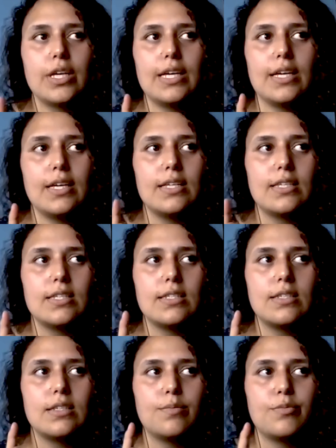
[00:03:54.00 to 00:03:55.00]

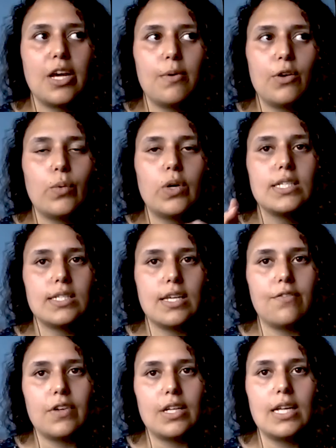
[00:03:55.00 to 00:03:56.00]
is primary 1 to
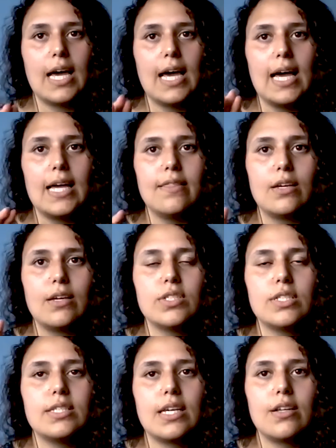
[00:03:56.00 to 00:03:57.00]
7, and they go
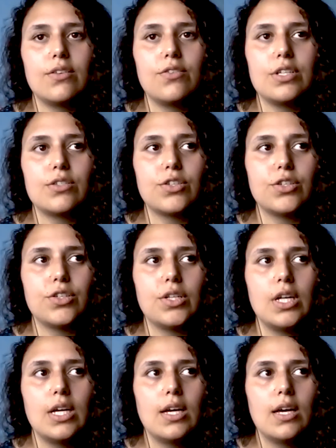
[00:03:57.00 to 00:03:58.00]
into secondary
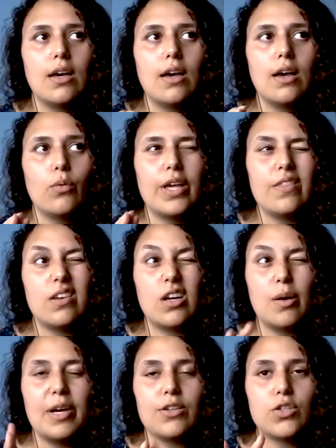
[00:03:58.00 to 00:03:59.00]
school when
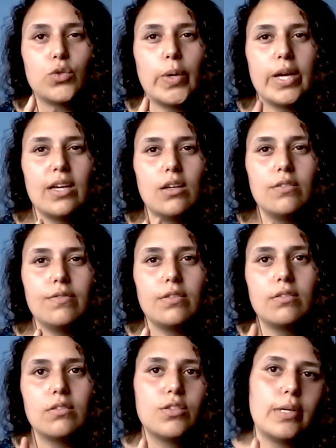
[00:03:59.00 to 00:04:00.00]
they're about
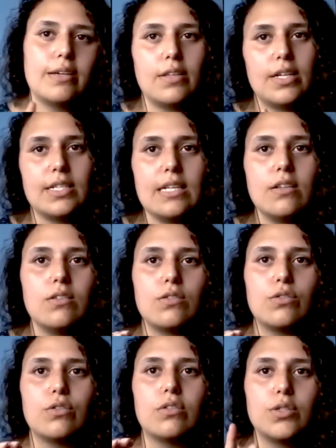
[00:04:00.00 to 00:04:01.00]
12, 13.
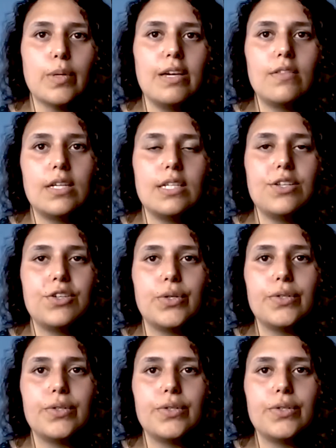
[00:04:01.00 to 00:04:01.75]
So 12, 13 year